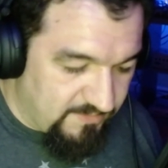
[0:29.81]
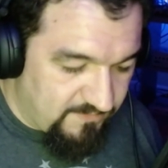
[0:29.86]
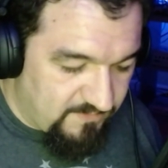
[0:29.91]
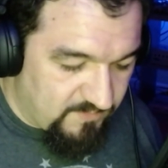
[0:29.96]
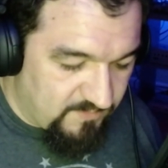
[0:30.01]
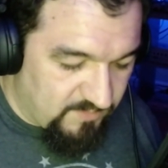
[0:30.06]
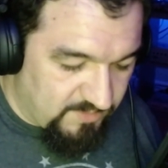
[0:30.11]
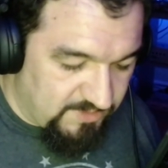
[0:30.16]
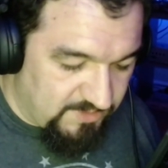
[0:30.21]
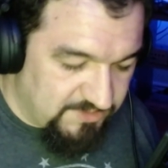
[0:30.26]

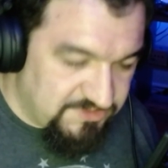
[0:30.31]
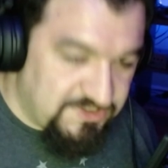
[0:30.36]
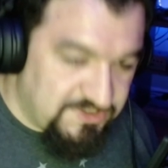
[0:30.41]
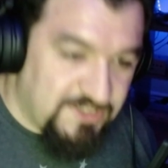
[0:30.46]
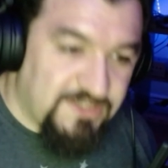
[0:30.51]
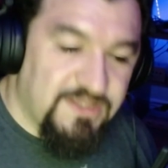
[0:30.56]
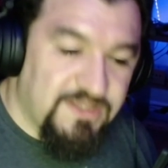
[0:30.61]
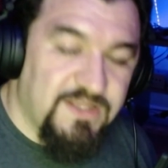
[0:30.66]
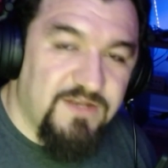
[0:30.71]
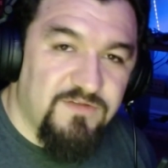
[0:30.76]
So we're gonna
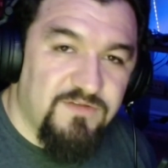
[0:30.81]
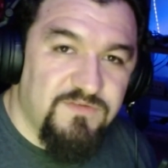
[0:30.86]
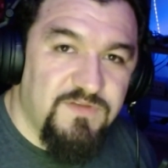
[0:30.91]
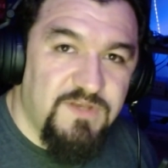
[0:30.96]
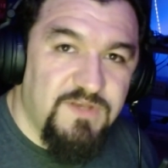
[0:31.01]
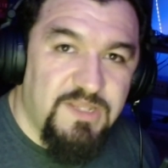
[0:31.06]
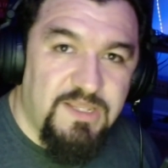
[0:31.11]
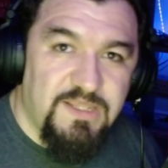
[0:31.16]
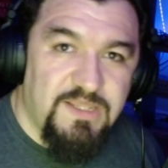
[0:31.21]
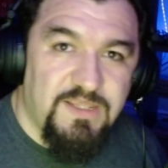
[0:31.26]
check that out
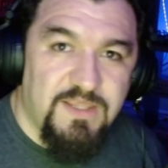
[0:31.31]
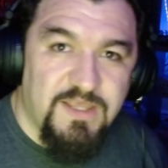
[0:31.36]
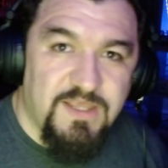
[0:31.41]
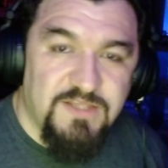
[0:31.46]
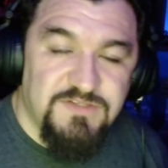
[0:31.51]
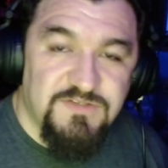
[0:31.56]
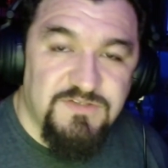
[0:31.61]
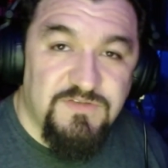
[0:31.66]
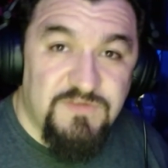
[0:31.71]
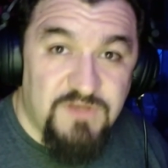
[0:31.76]
today. I
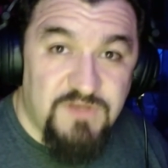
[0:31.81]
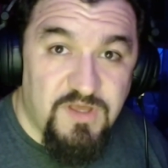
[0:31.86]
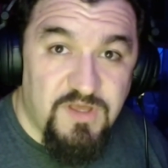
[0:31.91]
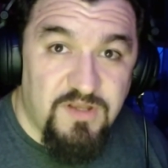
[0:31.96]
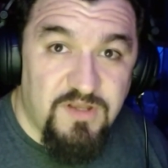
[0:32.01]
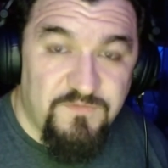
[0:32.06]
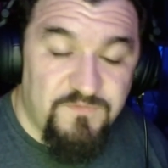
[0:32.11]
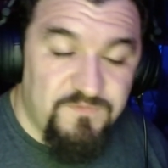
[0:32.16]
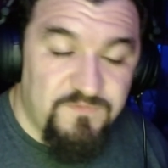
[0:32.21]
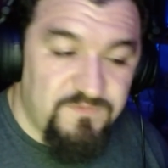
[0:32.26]
just got
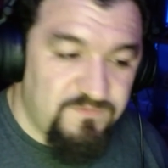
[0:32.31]
it